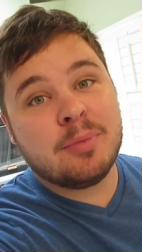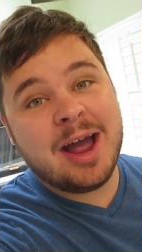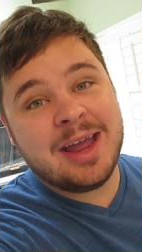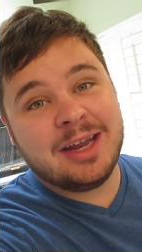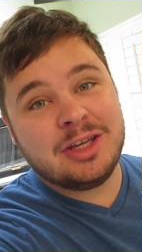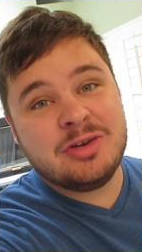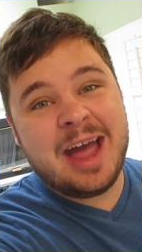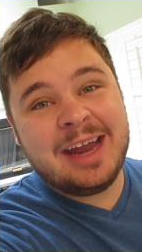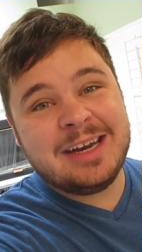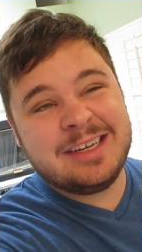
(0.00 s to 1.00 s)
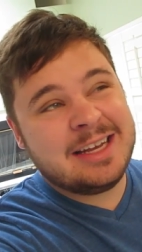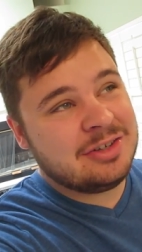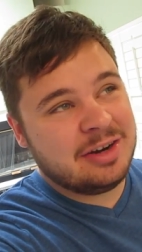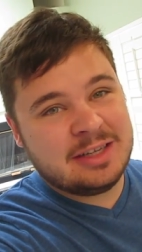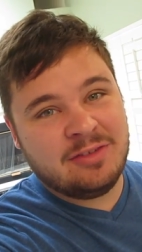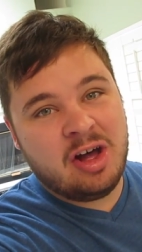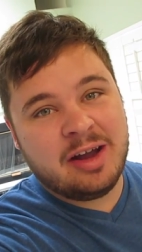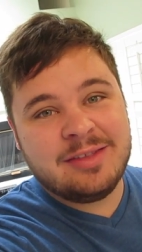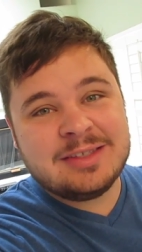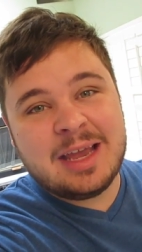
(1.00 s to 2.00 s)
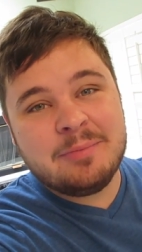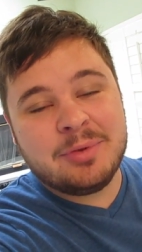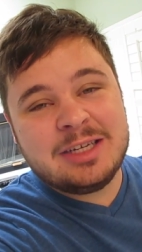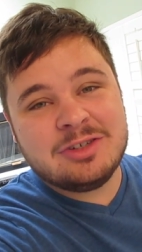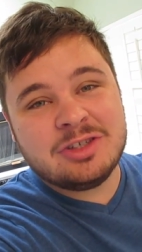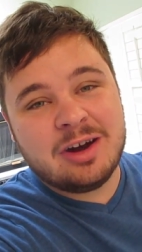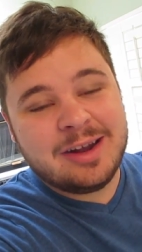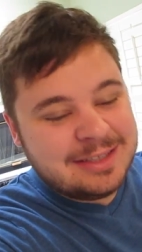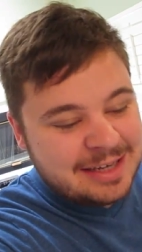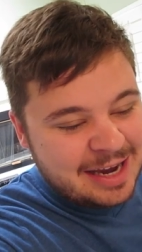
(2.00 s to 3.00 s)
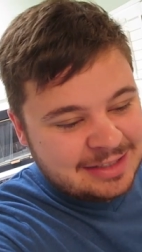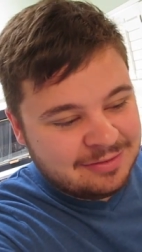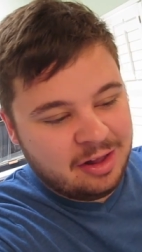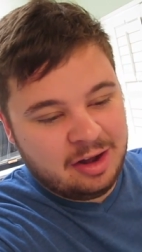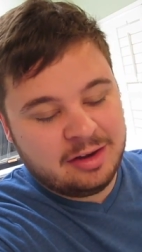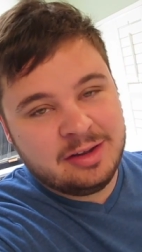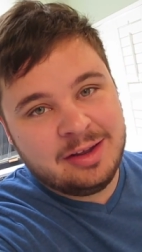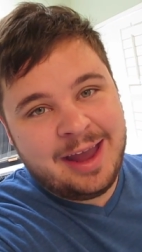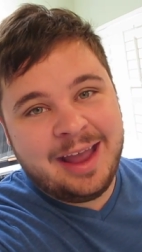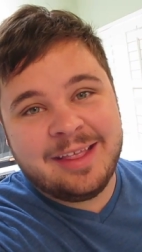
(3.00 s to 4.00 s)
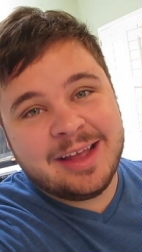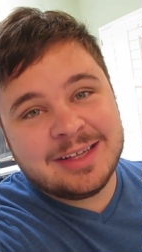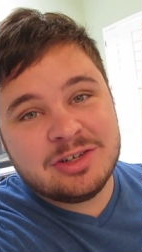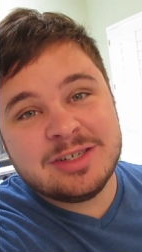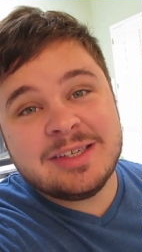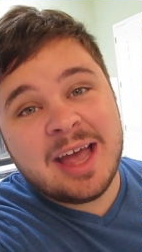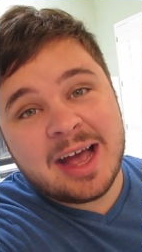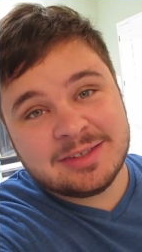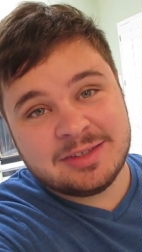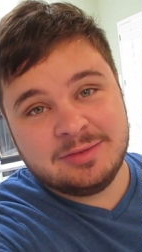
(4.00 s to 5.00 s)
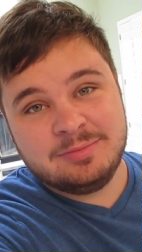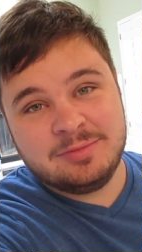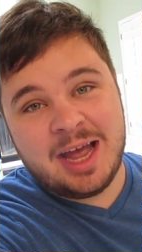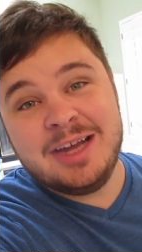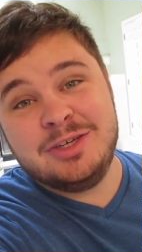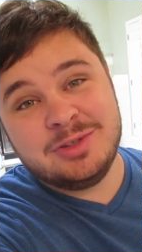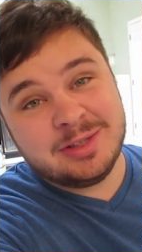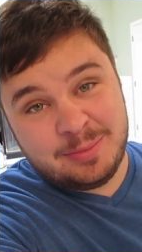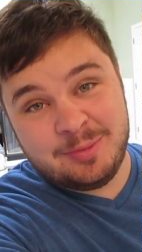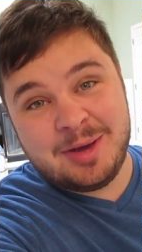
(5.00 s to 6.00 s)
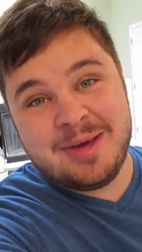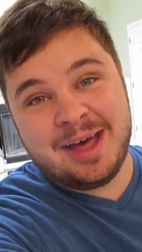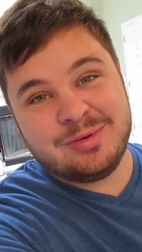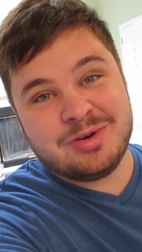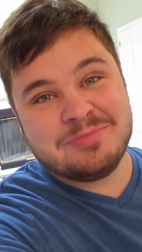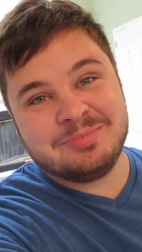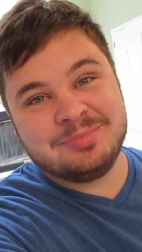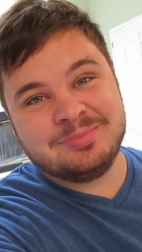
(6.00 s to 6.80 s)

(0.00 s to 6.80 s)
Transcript: Brian, you ended yesterday's vlog in the same place you're starting today's vlog. And the answer is yes. I do sleep in my bathroom.